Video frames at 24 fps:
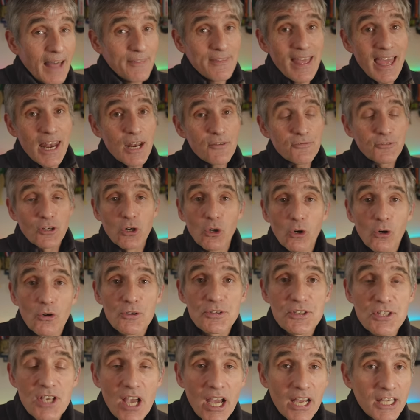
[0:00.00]
And then, of
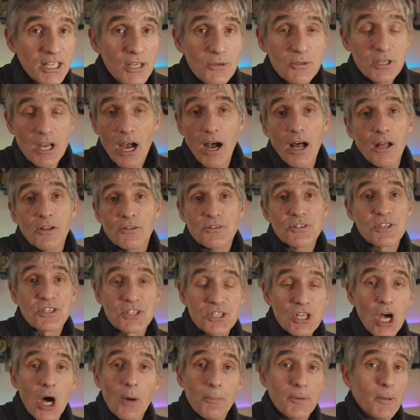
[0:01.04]
course, you can't
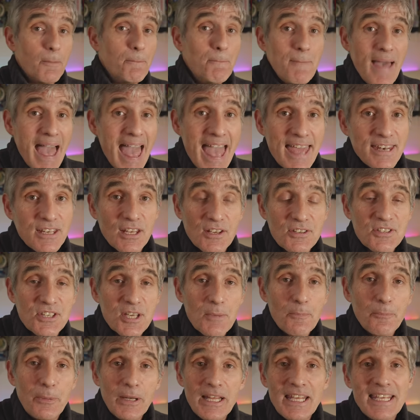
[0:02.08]
stop men
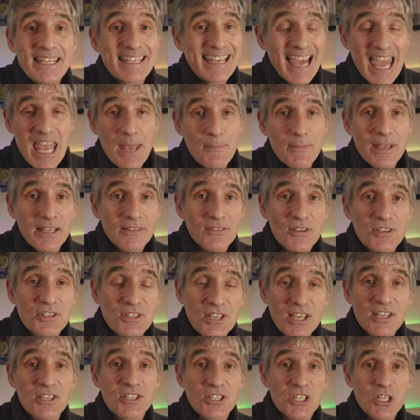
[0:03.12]
simply gaming the
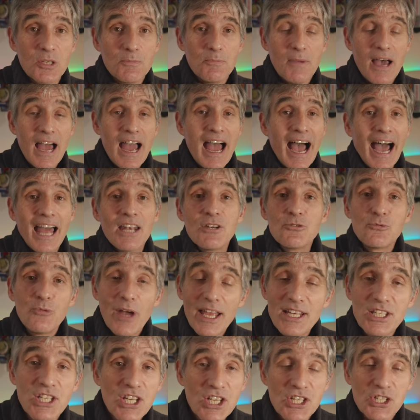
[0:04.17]
system and
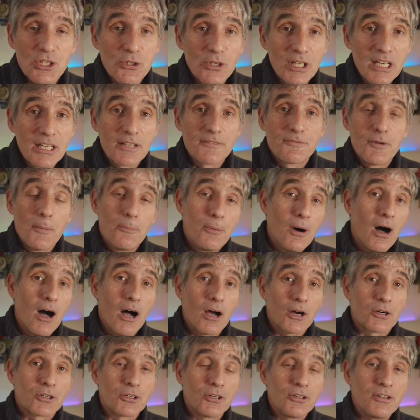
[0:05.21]
registering for
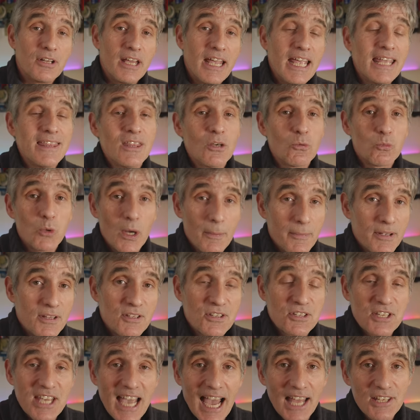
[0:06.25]
Parkrun in the
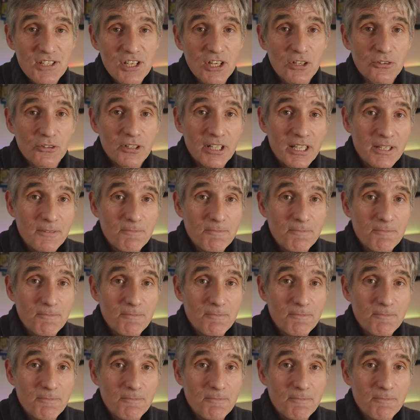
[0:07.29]
women's category.